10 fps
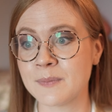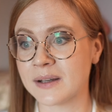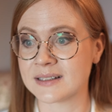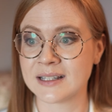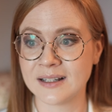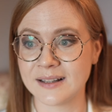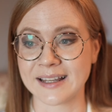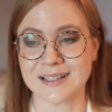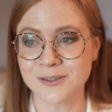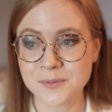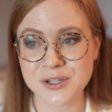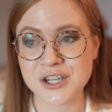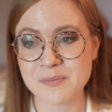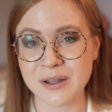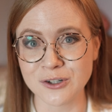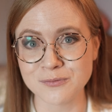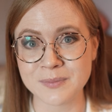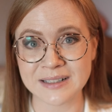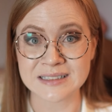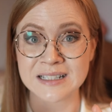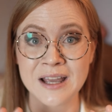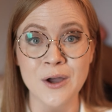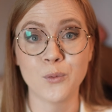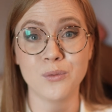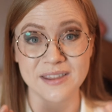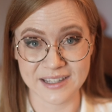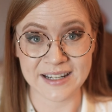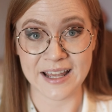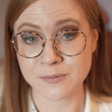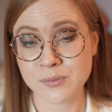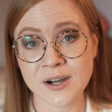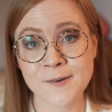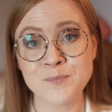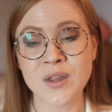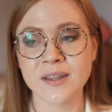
but like a super cheap elopement within Edinburgh,